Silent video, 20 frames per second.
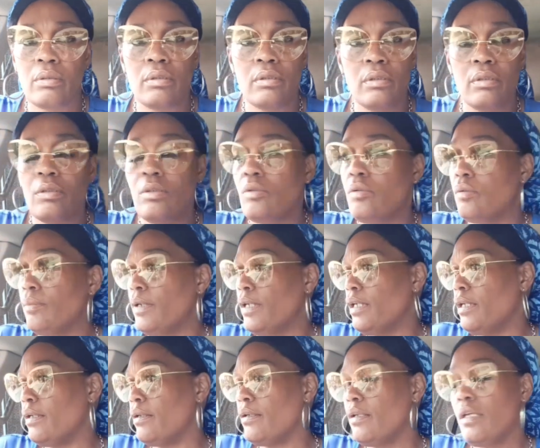Yo,
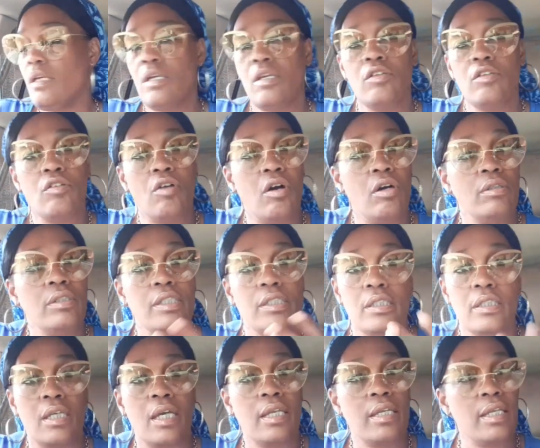man. Y'all need
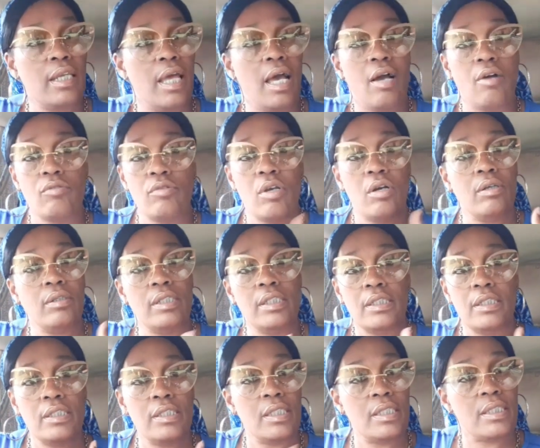to cut it out. Y'all need
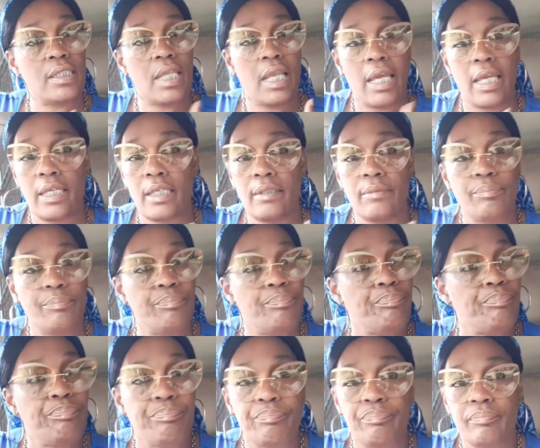to just like,
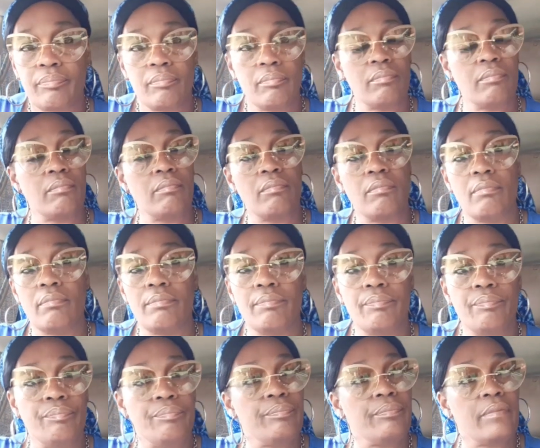I
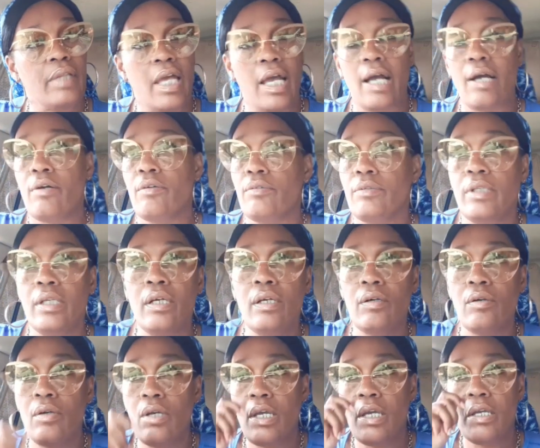don't
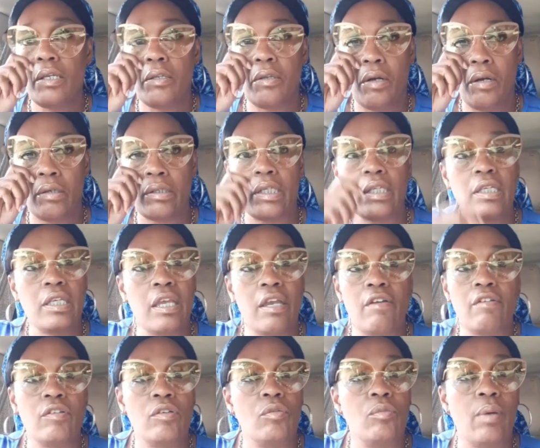know. Y'all get
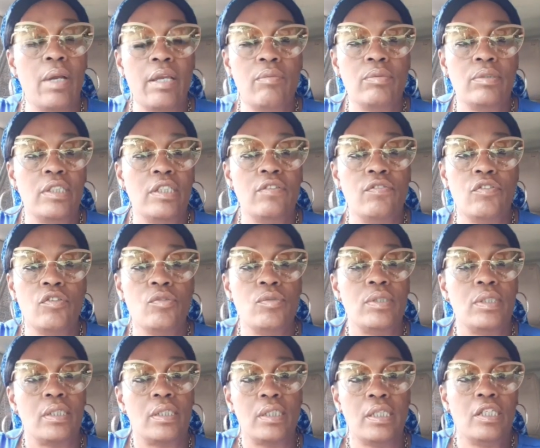carried away with these
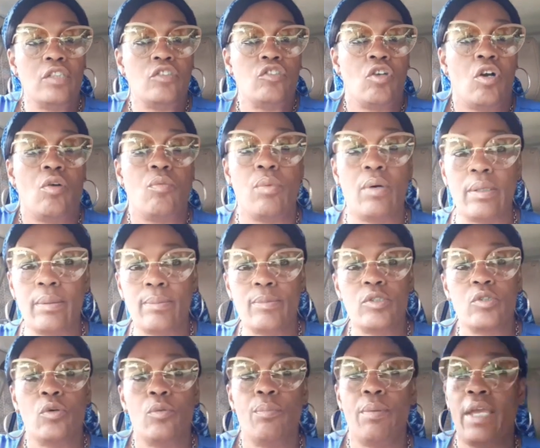views and clicks. Y'all want them
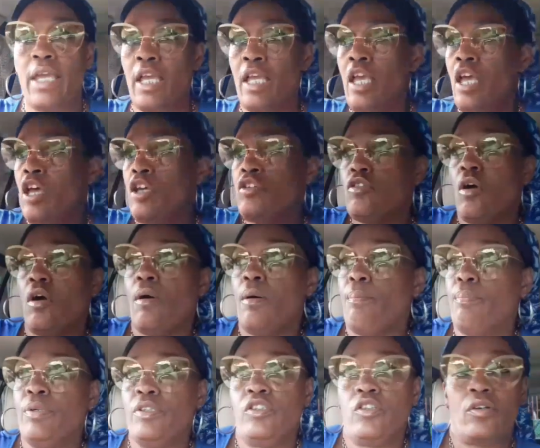so bad. Y'all
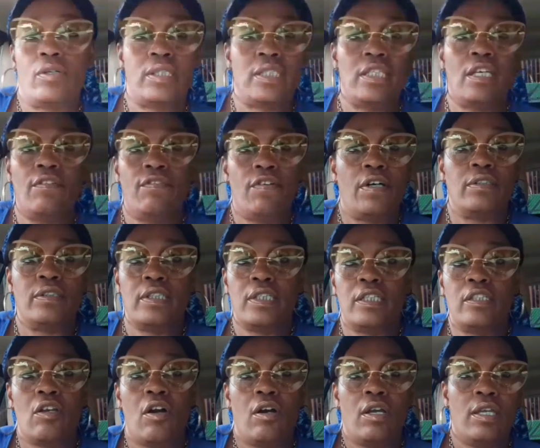put yourself out
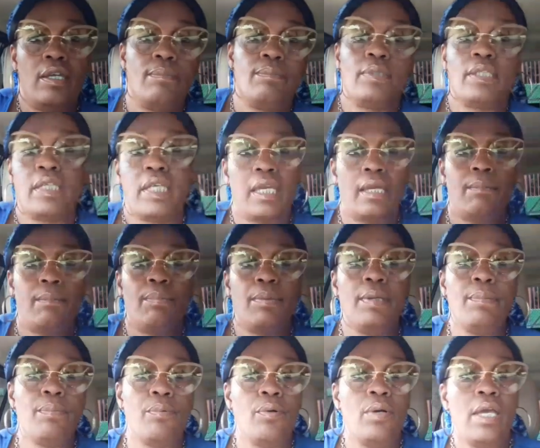there. Y'all implicate
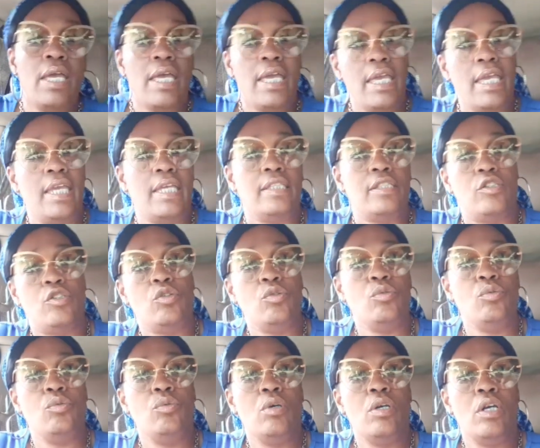people
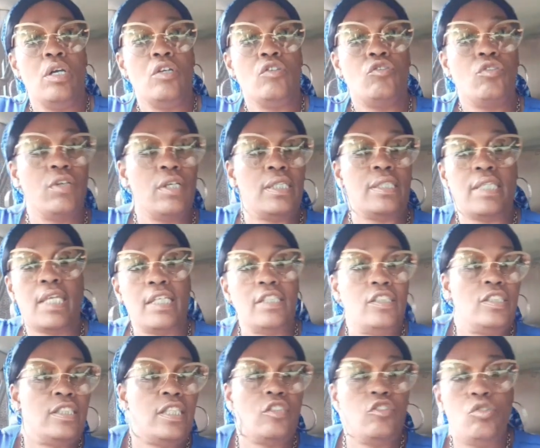into
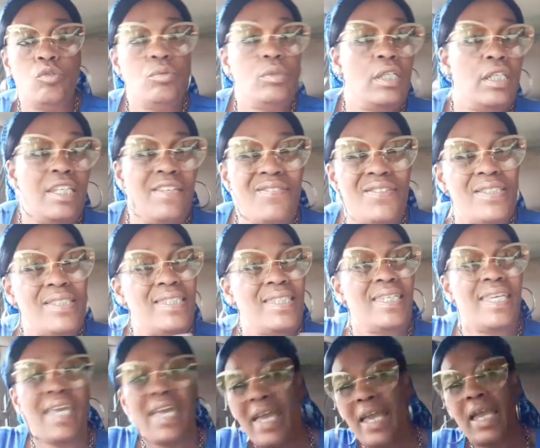transactions that you didn't even
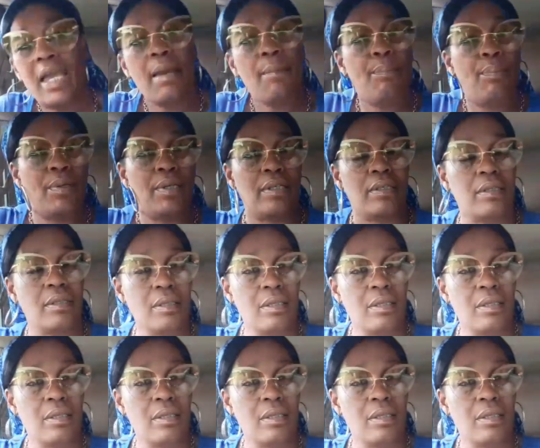see happen.